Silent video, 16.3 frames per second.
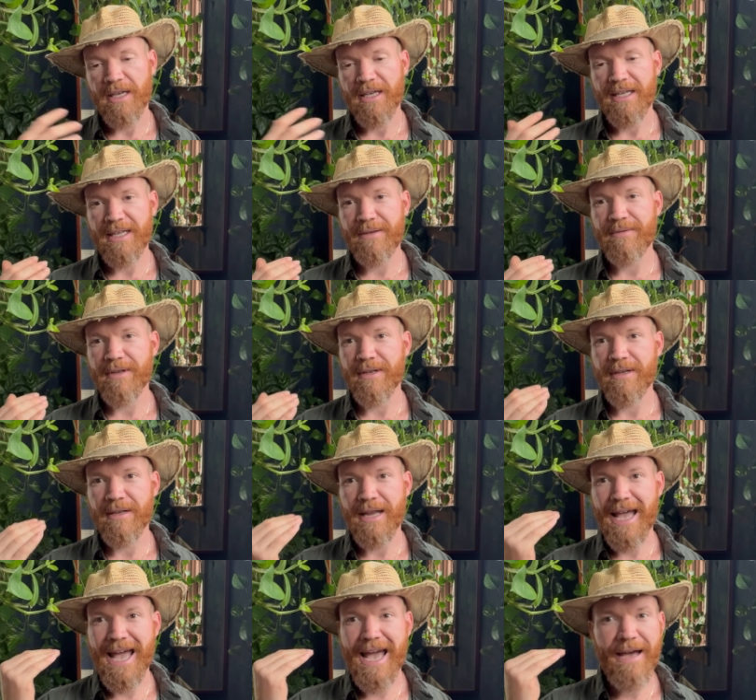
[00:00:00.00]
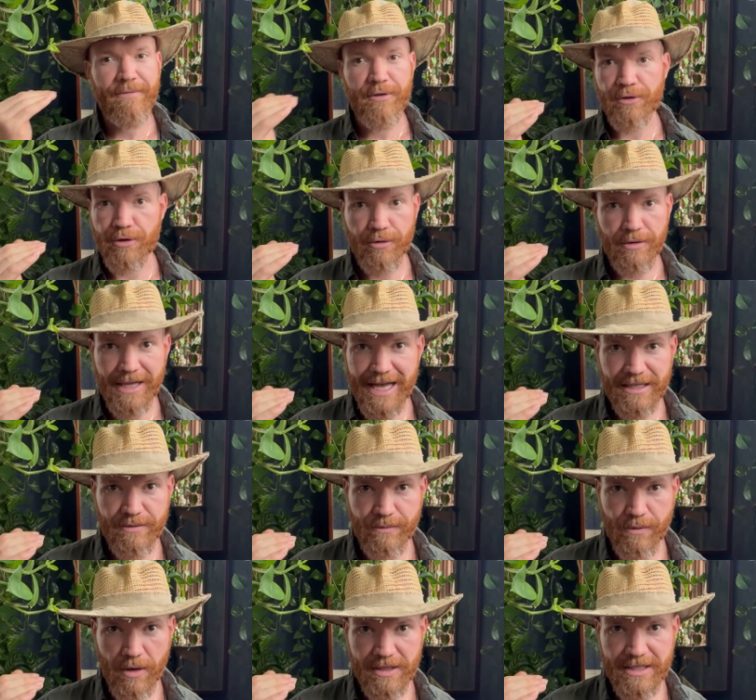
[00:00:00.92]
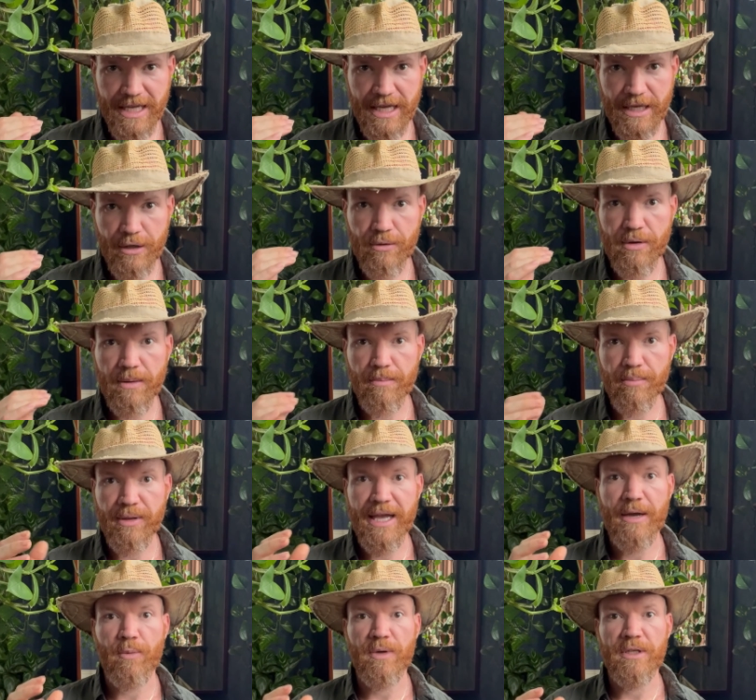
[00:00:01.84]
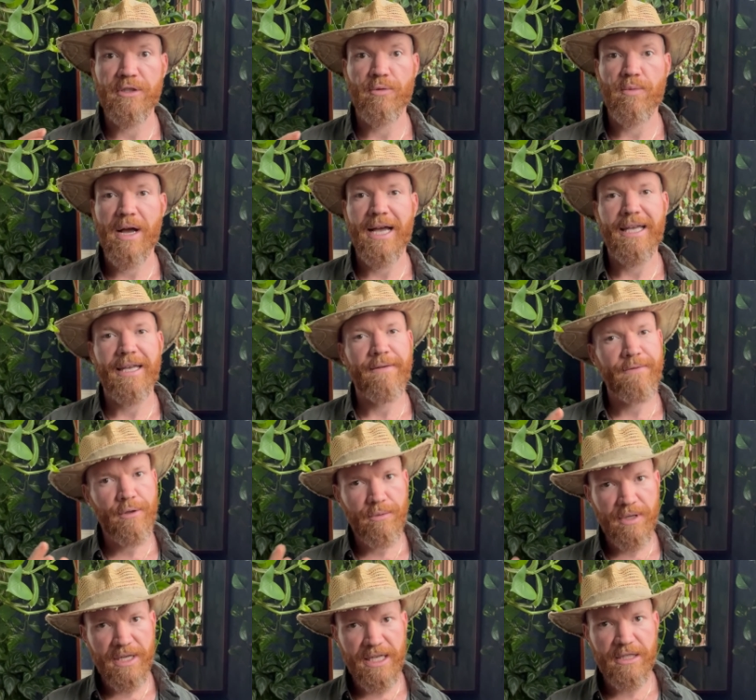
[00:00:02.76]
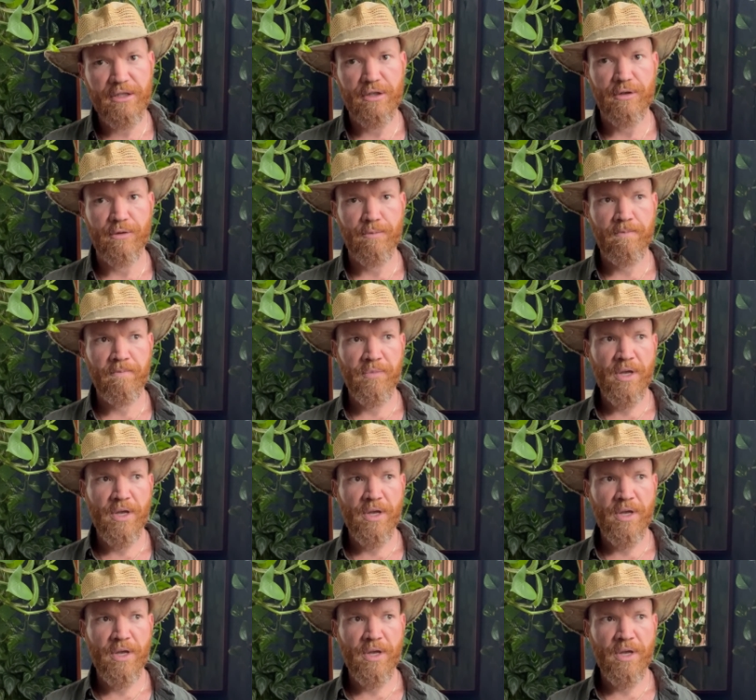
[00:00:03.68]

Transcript: even after your last frost date, you can plant winter rye if you need to.